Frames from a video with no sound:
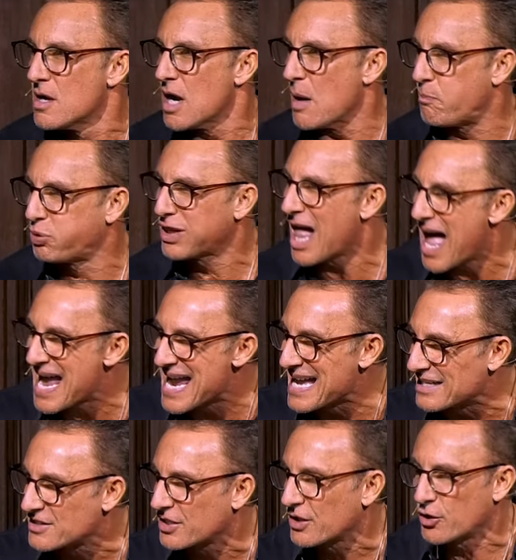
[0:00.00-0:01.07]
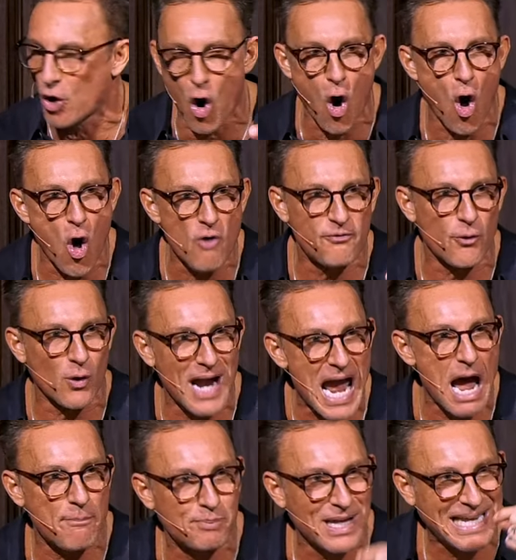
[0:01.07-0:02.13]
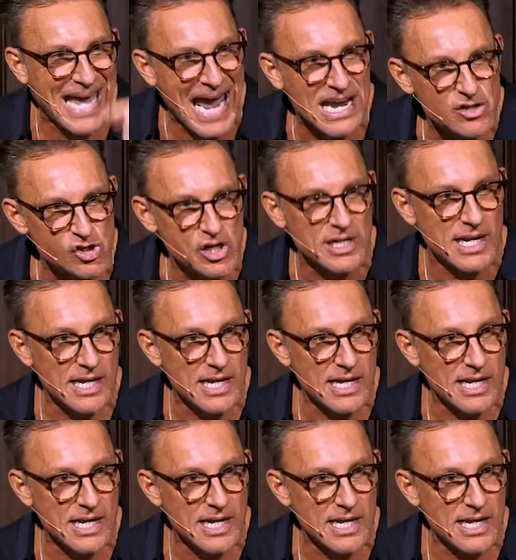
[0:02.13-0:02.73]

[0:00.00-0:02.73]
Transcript: apply it, call for application.